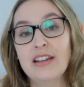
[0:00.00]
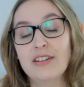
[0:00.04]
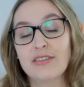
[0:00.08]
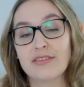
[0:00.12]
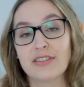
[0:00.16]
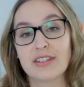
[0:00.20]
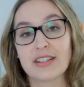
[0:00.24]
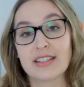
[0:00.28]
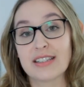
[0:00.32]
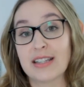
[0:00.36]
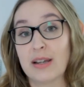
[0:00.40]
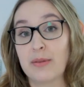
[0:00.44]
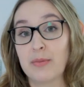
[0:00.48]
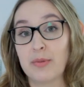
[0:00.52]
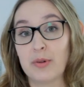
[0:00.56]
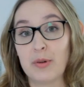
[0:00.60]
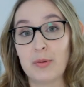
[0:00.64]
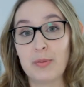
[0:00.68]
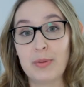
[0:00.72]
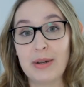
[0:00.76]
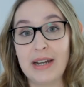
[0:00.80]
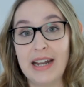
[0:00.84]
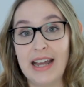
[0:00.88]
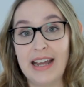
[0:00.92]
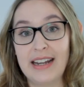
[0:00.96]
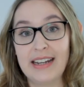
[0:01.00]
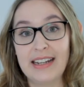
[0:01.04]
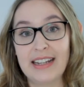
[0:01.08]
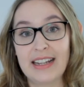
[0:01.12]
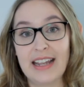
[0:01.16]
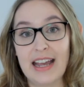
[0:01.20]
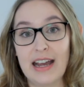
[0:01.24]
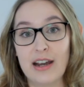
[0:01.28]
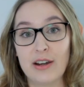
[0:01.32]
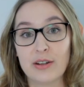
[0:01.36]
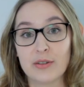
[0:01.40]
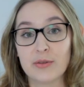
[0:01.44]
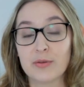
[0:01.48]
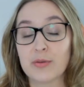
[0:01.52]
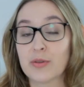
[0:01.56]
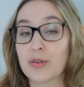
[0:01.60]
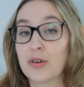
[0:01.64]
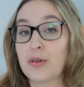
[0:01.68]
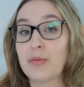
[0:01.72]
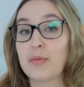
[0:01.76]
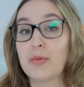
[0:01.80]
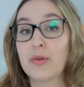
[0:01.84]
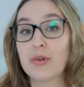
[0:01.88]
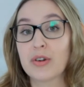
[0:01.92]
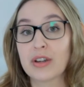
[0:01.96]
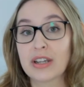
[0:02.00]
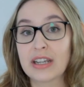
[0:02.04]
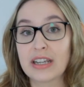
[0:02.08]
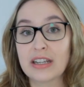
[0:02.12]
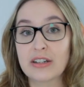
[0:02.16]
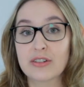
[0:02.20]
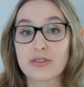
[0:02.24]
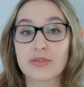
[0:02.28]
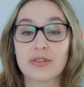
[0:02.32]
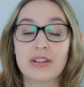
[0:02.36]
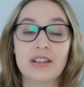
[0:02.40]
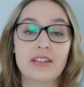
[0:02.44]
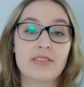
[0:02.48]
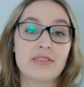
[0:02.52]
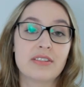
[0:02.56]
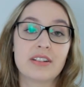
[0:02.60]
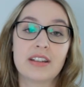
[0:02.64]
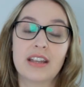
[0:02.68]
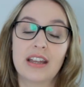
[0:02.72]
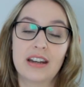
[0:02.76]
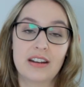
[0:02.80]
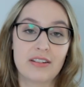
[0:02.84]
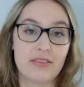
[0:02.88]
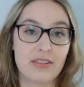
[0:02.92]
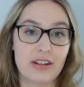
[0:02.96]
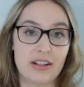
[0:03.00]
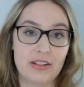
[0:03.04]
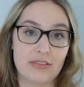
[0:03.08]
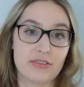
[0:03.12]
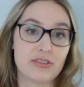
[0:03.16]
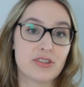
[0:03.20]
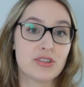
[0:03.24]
for example planning out for a mortgage or even getting rid of